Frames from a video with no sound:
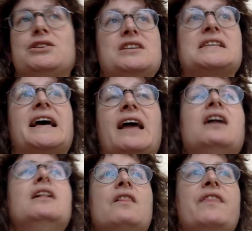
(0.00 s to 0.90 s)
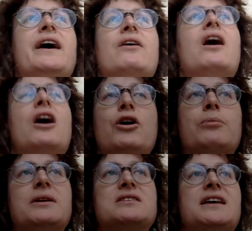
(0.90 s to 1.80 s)
she's like, there are
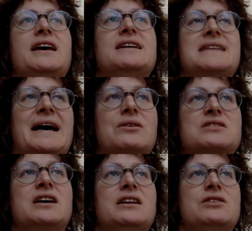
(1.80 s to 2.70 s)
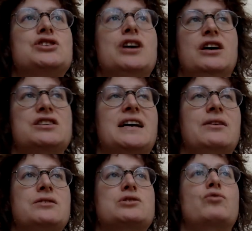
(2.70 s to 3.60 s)
homeless kids outside the church down
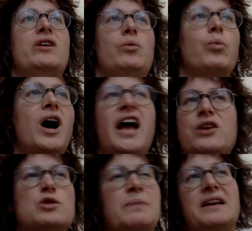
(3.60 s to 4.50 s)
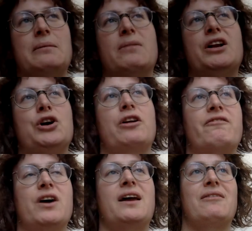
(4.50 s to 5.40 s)
the street. Why are you spending money on a
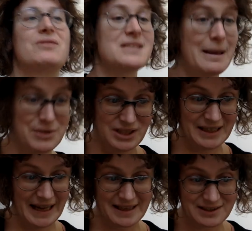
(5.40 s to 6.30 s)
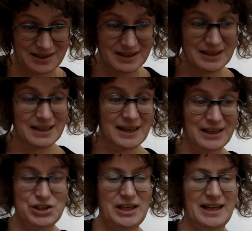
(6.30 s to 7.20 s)
fucking reception desk?
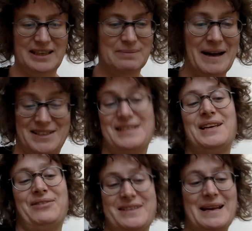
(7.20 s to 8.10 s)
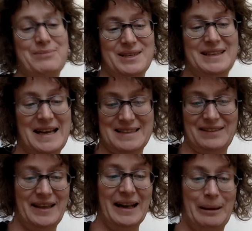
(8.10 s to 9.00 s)
And she, like, smashes the reception desk
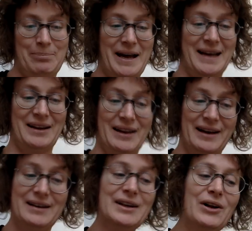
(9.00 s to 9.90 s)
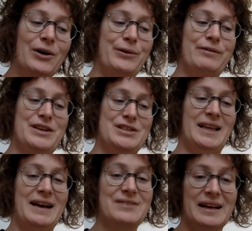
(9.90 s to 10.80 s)
and they, like, ban her. Although eventually
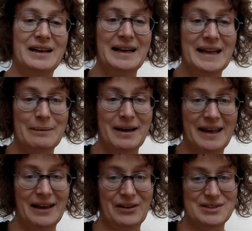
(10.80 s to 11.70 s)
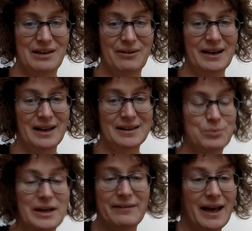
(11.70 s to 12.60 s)
they have to kind of let her back in because they realize,
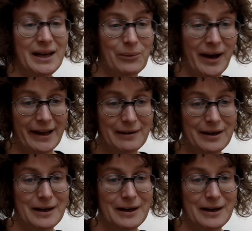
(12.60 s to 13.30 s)
whatever. Anyway,